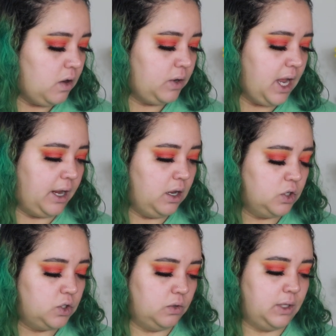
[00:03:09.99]
Okay,
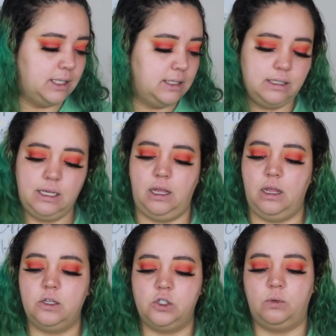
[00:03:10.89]
so let's
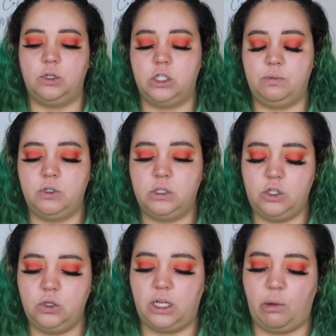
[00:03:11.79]
see. So we're just supposed to
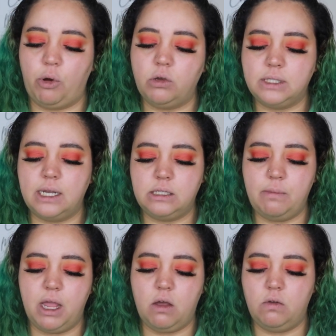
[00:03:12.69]
do like a pearl-sized
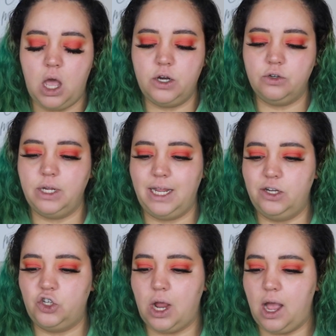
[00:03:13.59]
amount under
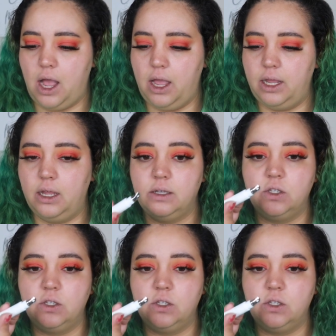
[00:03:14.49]
each eye.